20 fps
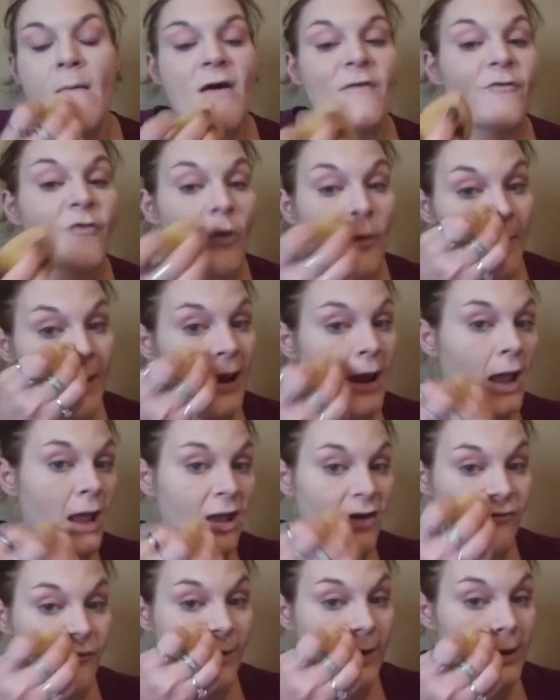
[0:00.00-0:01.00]
For me, I
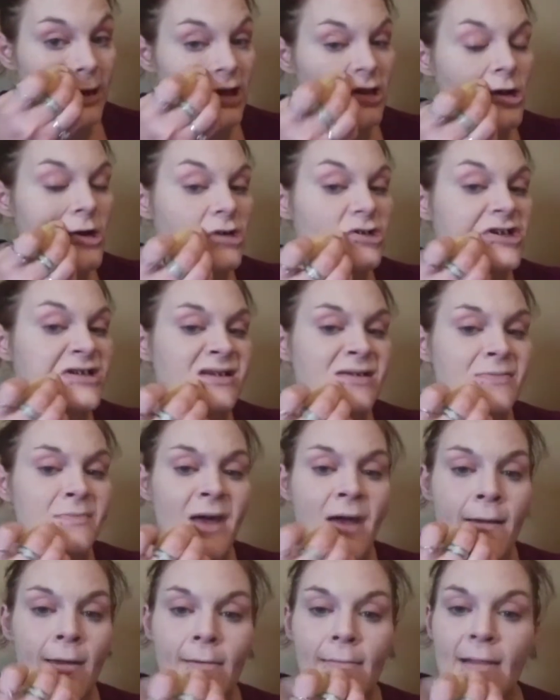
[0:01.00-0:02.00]
have really large
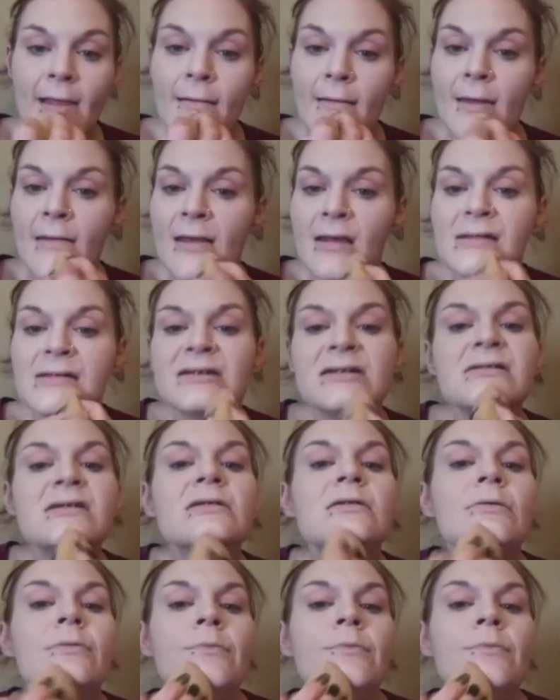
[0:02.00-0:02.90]
smile lines.